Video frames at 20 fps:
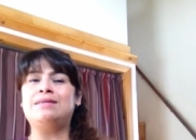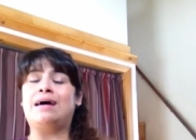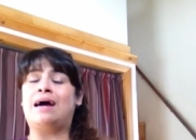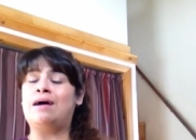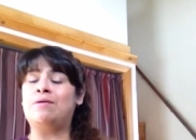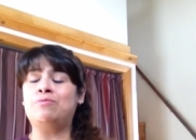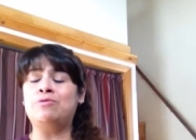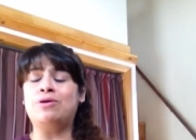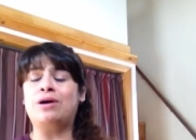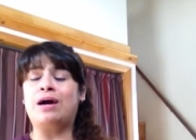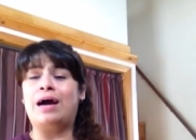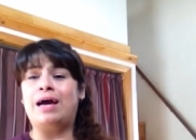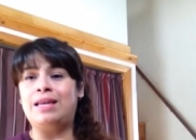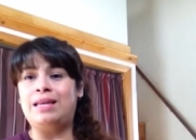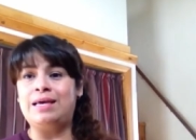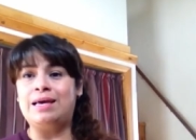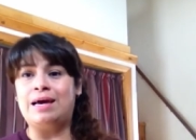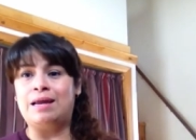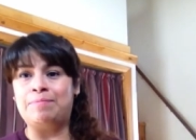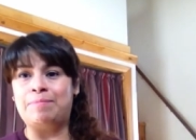I will
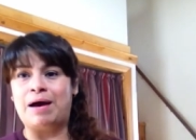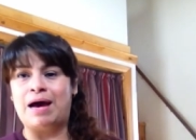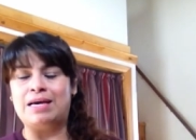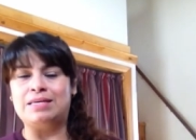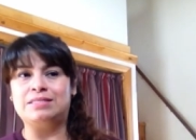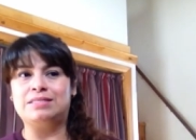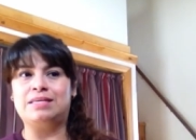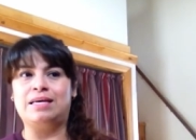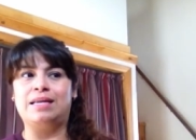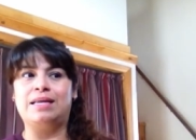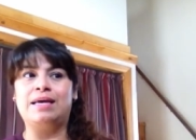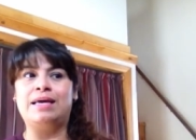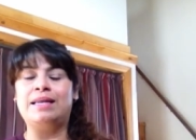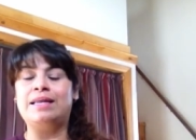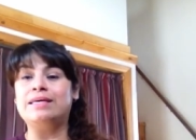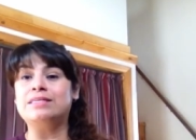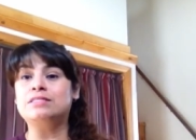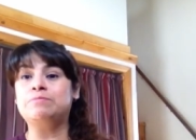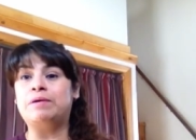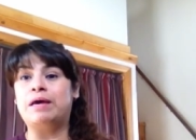highly advise it,
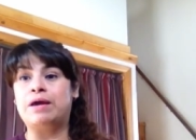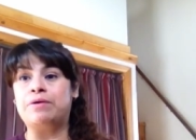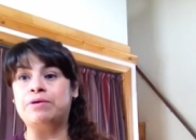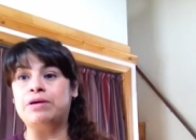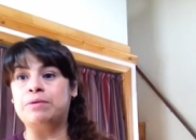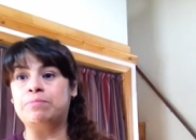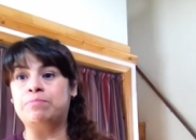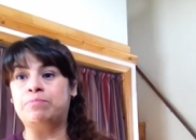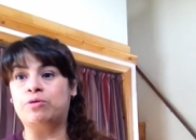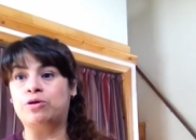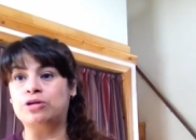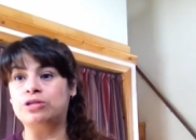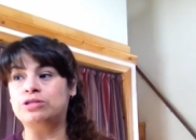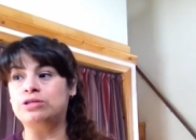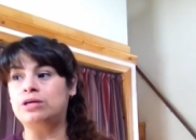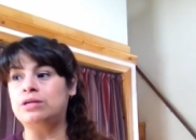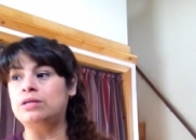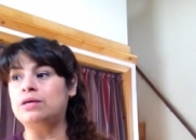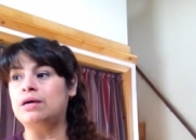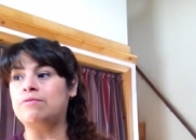and it's very
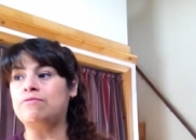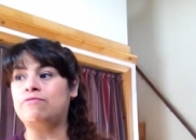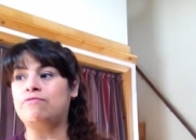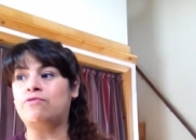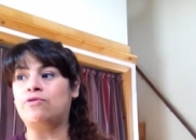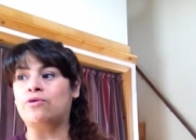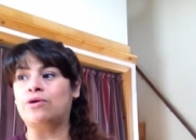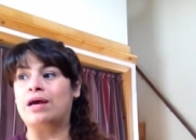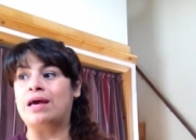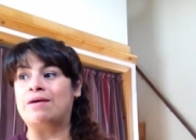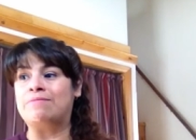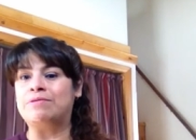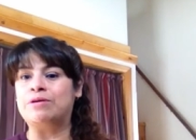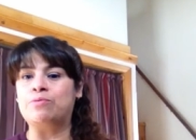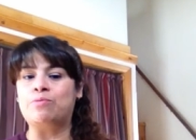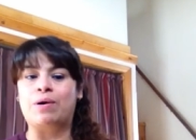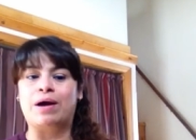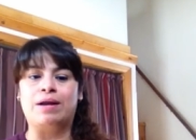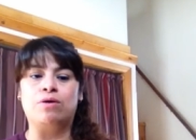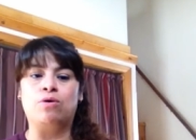important for
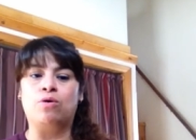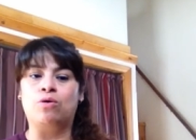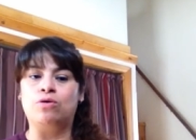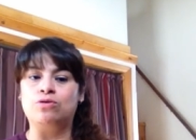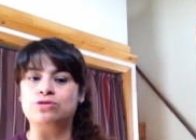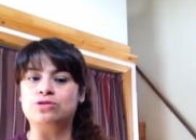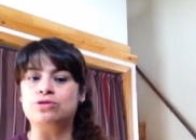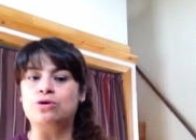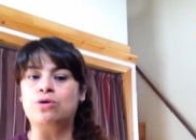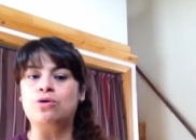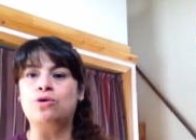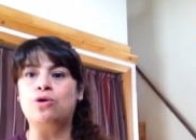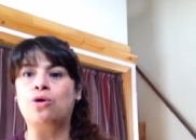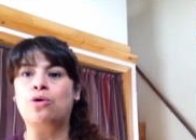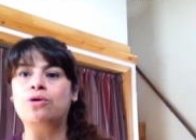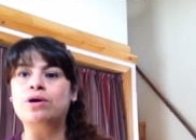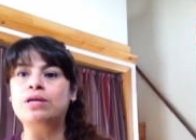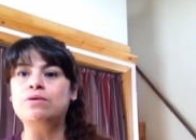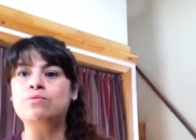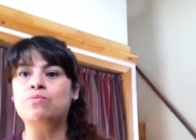everyone also
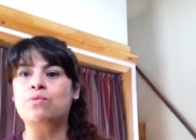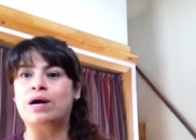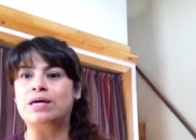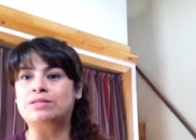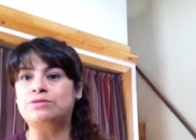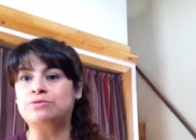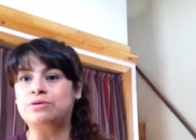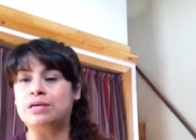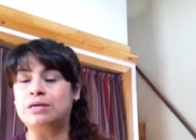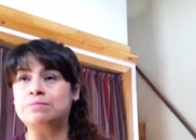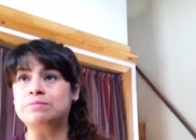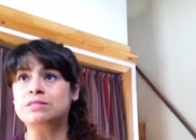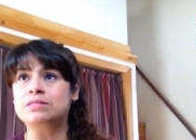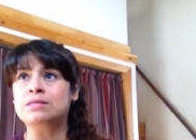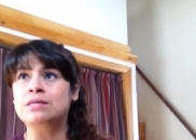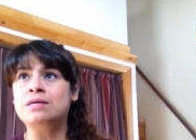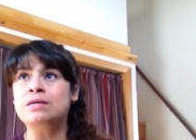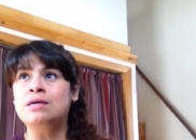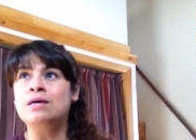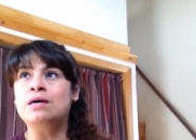knowing what
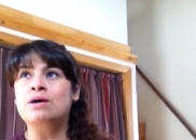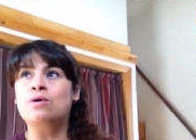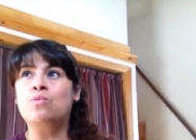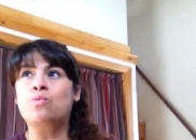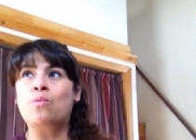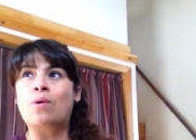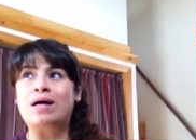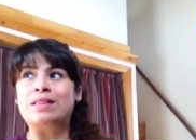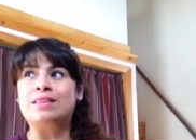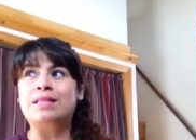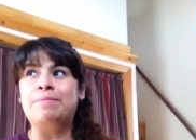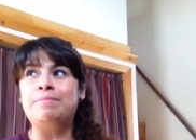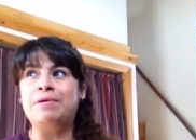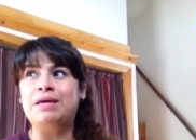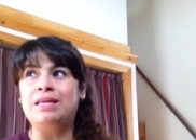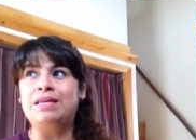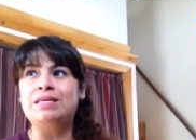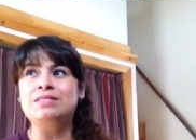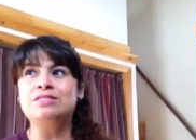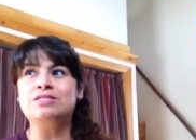dreams, what the
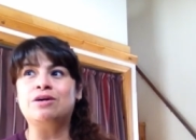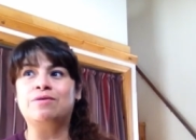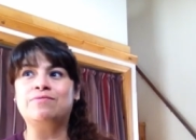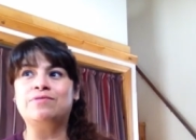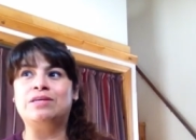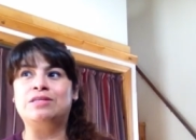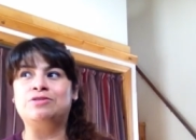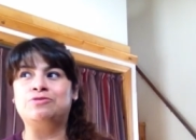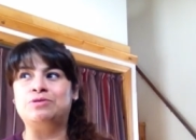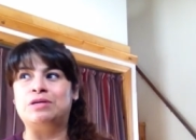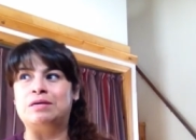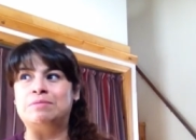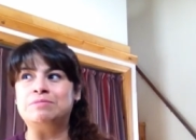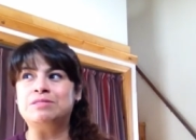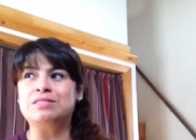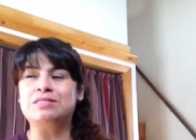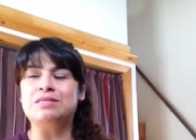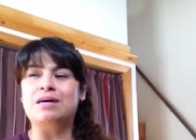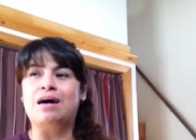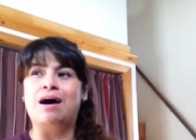meanings of the
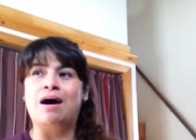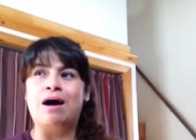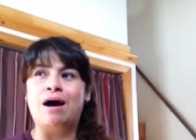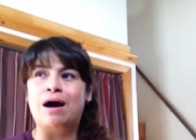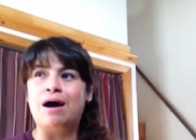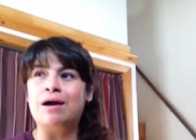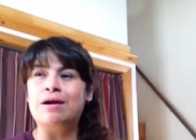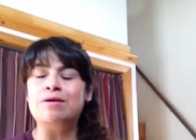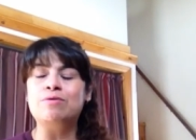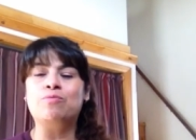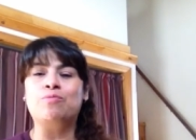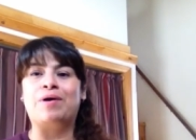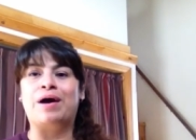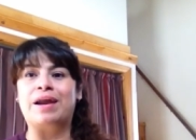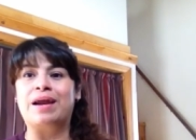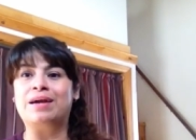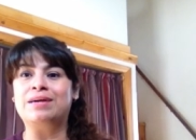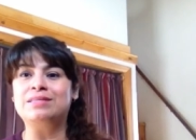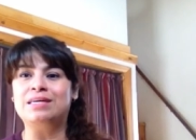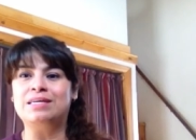dreams are,
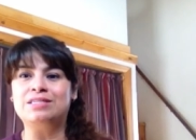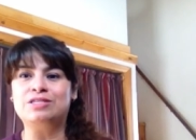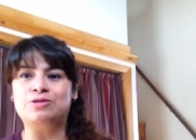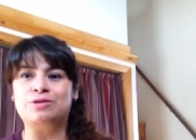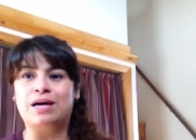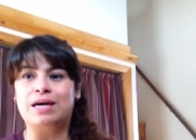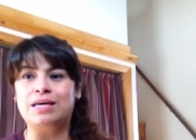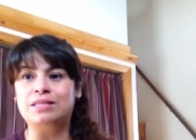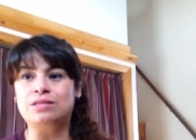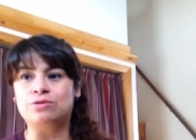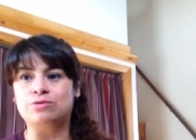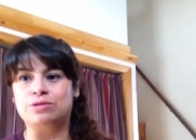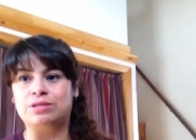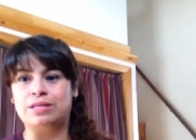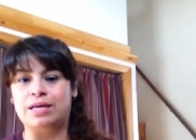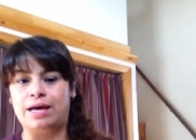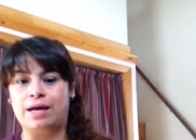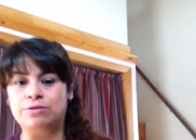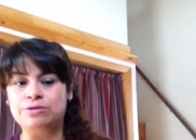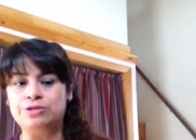what are they trying to
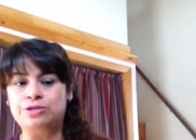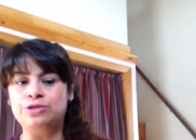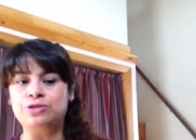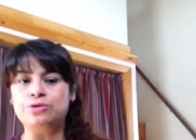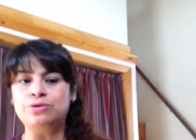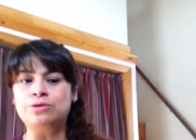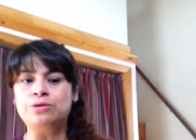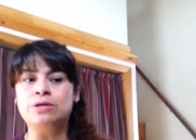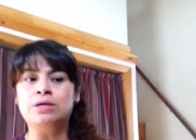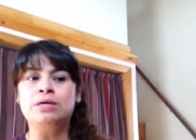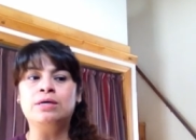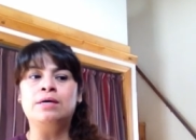tell you.